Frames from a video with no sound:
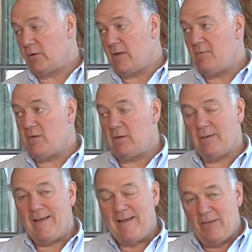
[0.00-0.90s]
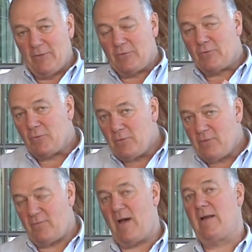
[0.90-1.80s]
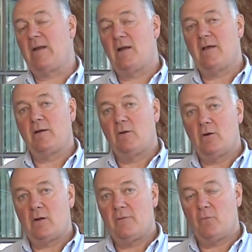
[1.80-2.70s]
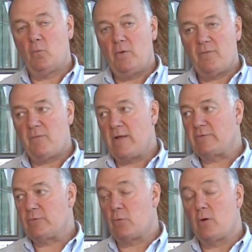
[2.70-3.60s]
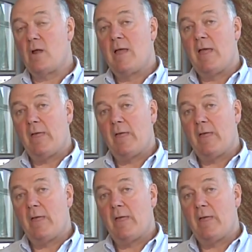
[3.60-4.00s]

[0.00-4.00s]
So it gives you the true divided light look of a wood French door